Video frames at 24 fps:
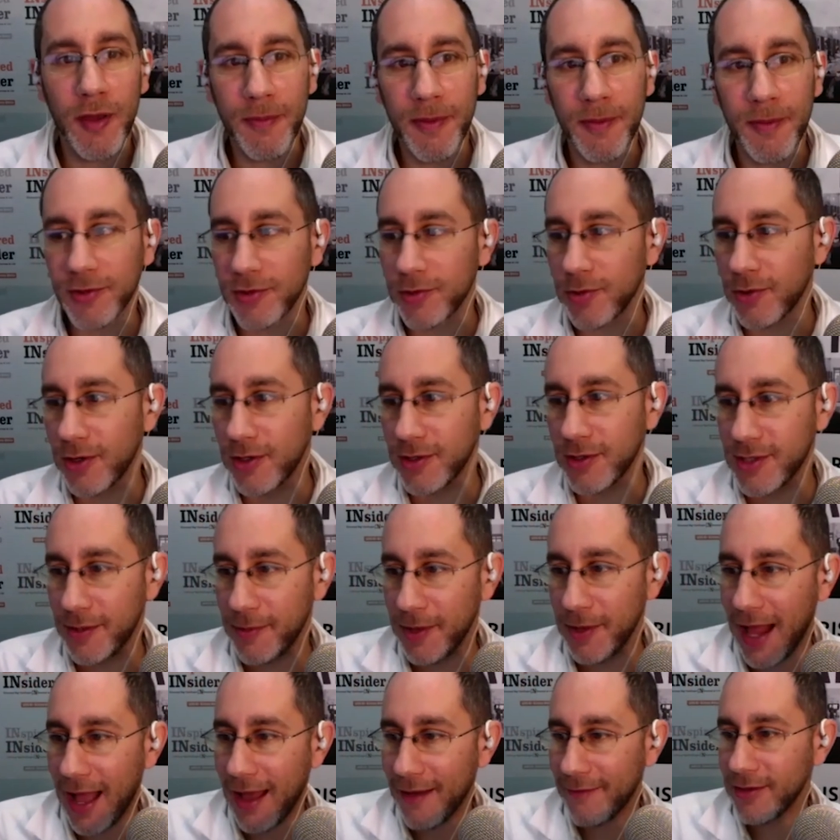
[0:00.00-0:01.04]
people towards? I mean,
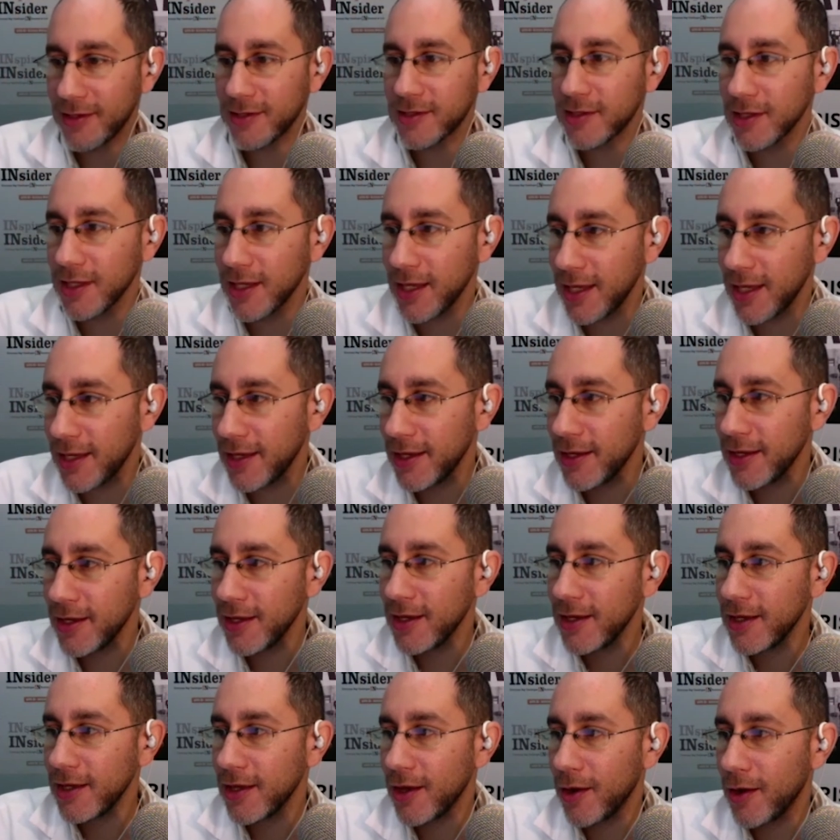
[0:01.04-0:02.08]
obviously,
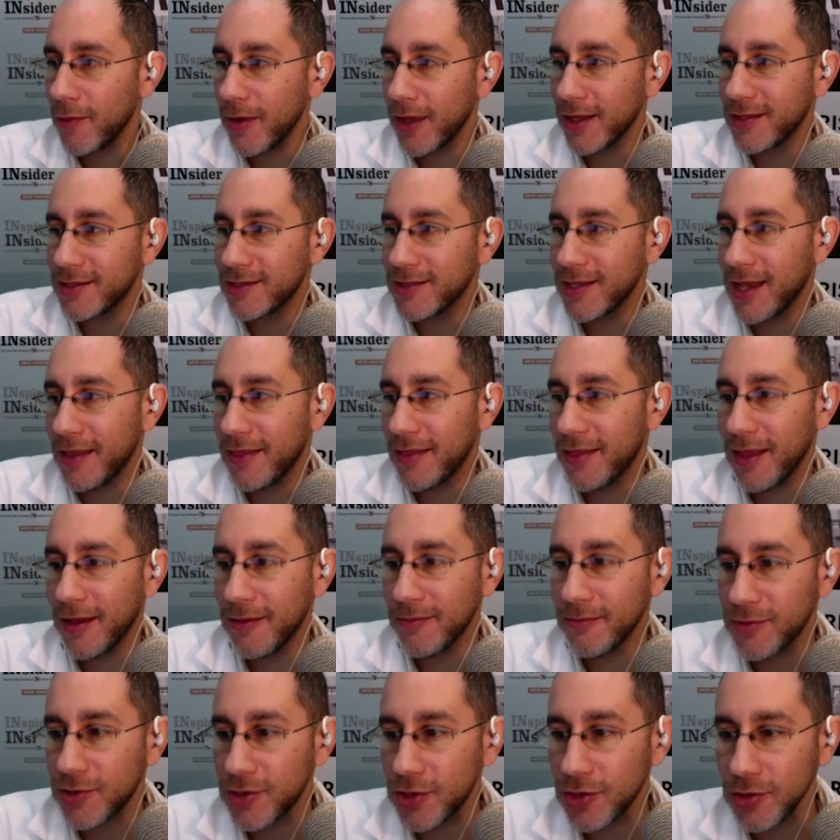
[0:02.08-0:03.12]
you know, we could send them
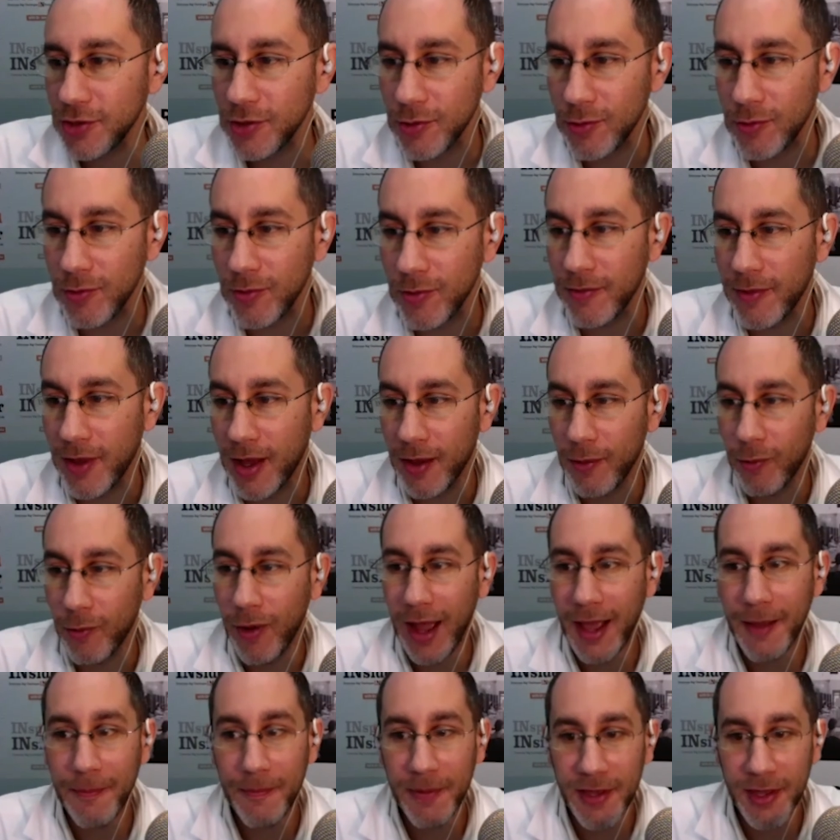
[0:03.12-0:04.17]
to uh,
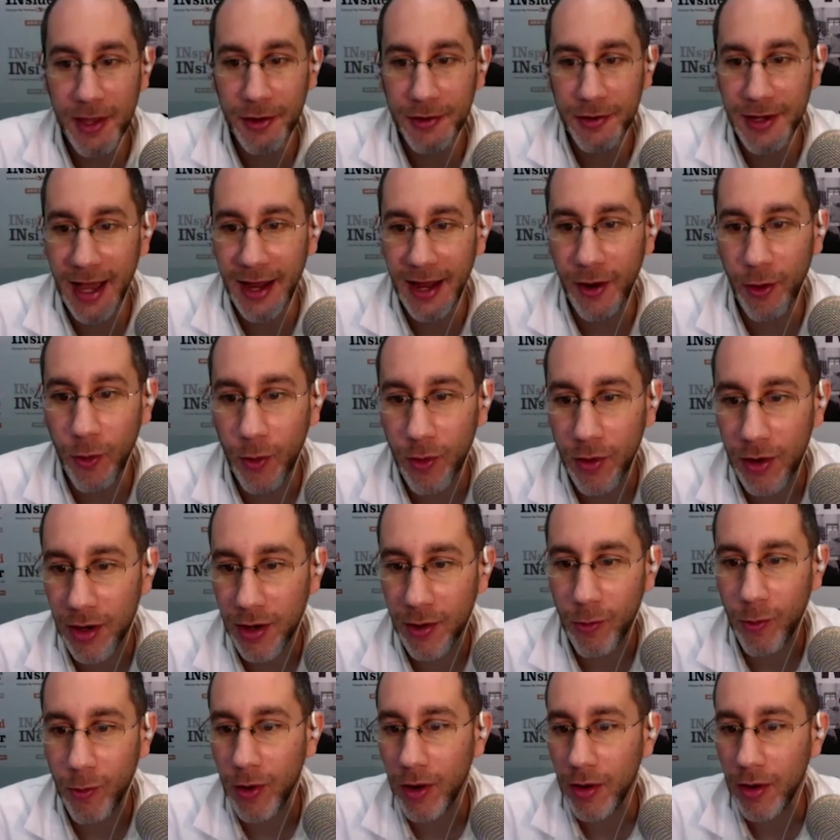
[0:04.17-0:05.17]
ypo.org